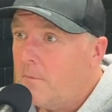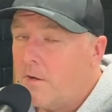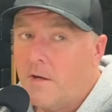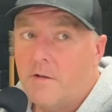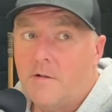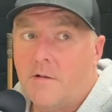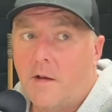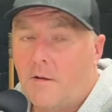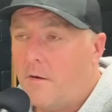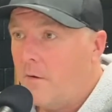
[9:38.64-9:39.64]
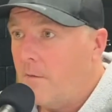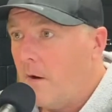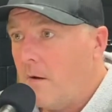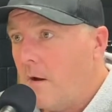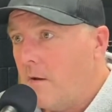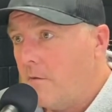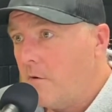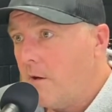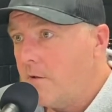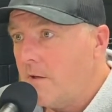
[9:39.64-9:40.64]
Because, I
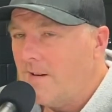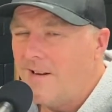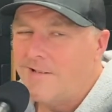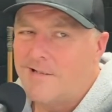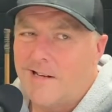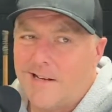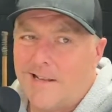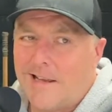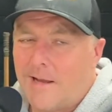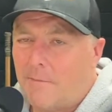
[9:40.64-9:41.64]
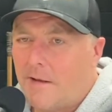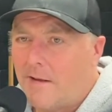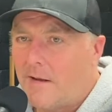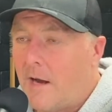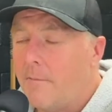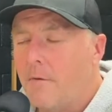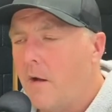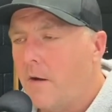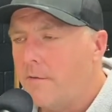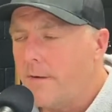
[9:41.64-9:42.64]
try to not study the game. Like, I'm
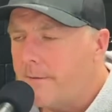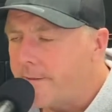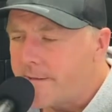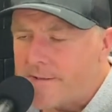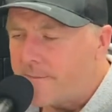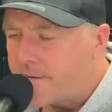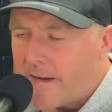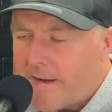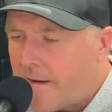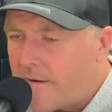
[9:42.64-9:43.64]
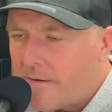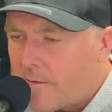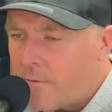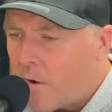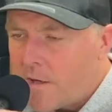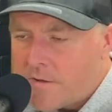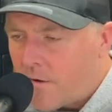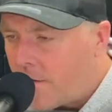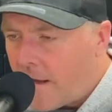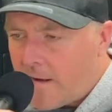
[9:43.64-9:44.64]
not a systems guy and watch
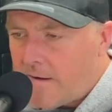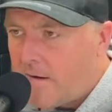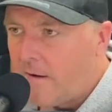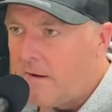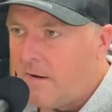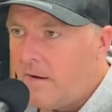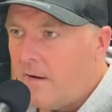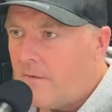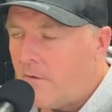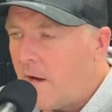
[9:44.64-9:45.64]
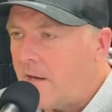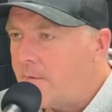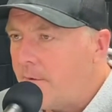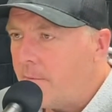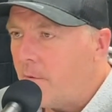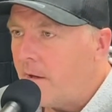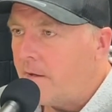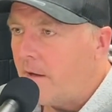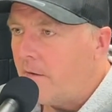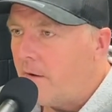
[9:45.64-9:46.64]
all that. If you ask me to break
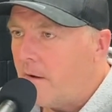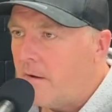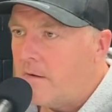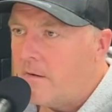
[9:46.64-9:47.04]
down a